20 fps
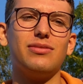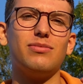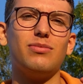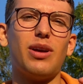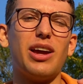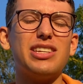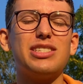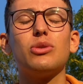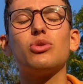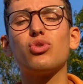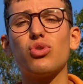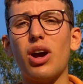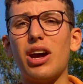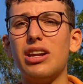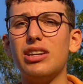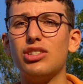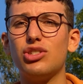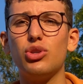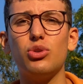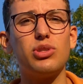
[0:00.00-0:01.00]
I still try
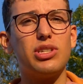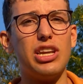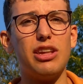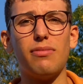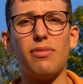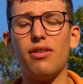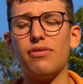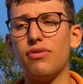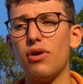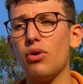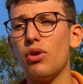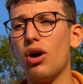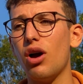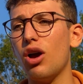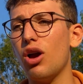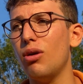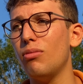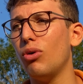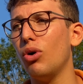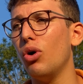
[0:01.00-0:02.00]
and choose to leave my phone at
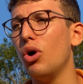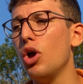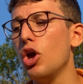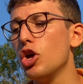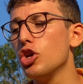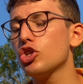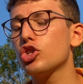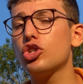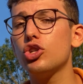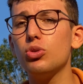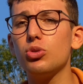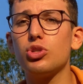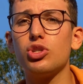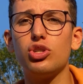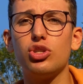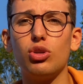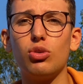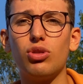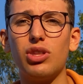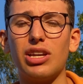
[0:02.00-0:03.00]
home, or choose to
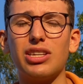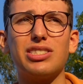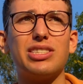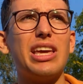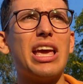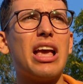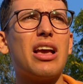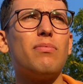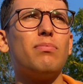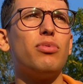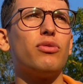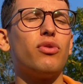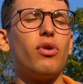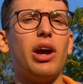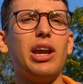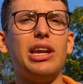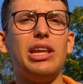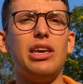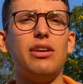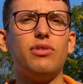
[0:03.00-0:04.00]
do things, think before I
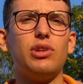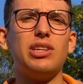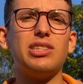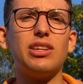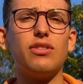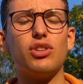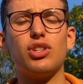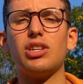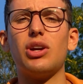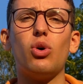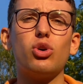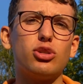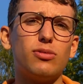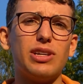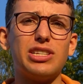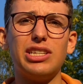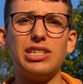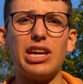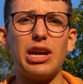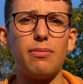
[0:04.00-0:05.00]
leave, instead of just
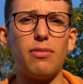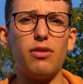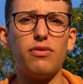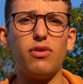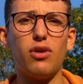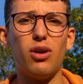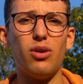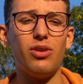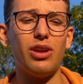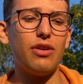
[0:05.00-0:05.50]
automatically taking my phone.